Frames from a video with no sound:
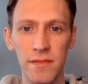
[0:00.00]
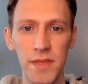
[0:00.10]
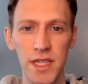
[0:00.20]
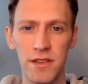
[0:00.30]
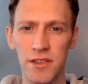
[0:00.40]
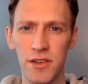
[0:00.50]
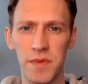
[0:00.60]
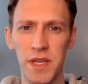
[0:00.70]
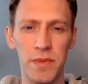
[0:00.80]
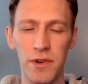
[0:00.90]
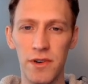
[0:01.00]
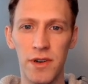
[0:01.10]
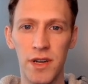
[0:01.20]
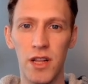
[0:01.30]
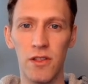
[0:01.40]
And so
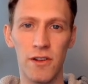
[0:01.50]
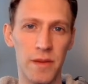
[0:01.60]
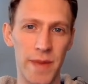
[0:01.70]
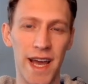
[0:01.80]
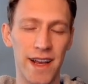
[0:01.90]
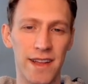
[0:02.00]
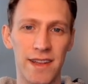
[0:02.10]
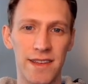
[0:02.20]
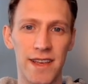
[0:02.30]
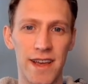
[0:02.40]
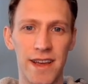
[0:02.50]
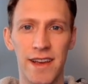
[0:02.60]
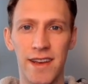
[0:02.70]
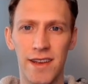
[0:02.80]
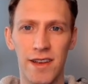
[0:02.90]
people look back and they say,
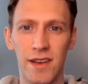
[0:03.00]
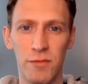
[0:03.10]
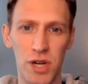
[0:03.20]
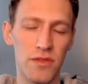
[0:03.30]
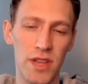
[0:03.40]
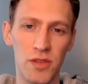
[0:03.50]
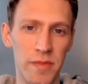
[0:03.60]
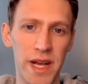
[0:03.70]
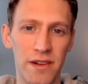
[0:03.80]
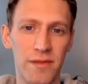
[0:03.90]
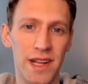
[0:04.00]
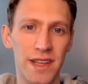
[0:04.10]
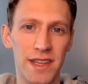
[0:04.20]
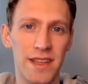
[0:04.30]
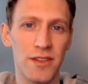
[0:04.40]
well, things were better, right?
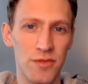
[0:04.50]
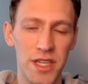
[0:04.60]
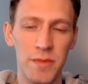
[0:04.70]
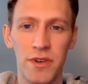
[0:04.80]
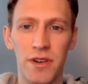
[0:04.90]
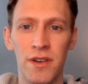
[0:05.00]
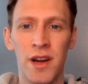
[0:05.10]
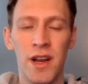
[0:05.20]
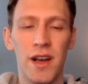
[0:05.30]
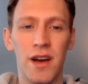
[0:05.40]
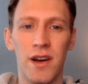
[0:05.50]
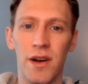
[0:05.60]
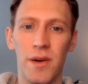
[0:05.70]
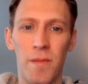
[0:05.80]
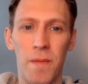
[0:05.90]
Like, things were cheaper.
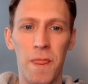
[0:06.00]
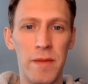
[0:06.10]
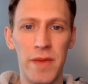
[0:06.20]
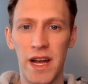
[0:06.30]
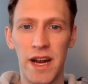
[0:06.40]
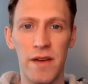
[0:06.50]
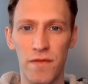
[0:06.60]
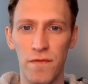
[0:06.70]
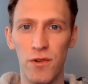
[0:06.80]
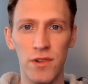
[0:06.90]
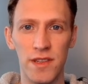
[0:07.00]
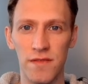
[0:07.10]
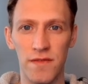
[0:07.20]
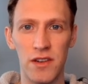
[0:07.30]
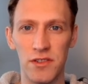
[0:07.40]
They may not have the fullness
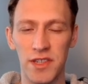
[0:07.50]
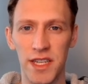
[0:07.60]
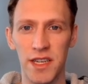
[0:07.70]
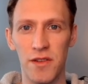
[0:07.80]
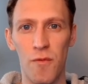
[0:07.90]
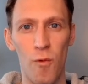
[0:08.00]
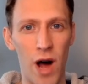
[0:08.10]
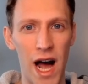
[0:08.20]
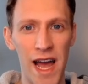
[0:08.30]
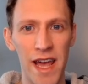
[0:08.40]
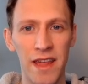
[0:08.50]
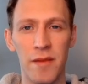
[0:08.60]
of understanding of why.